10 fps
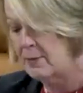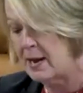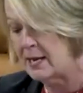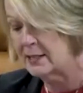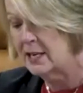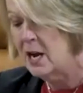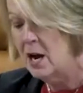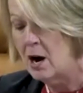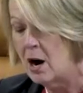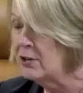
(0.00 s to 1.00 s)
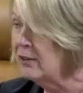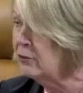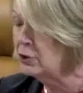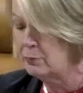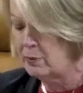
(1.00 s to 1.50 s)
impact our
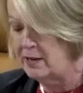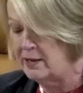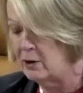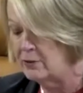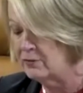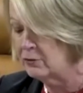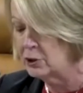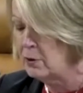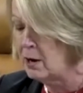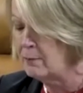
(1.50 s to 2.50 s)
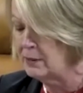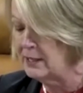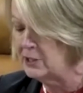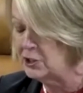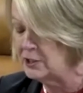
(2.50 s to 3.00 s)
diverse
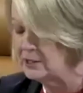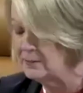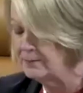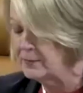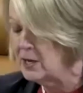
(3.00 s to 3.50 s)
populations.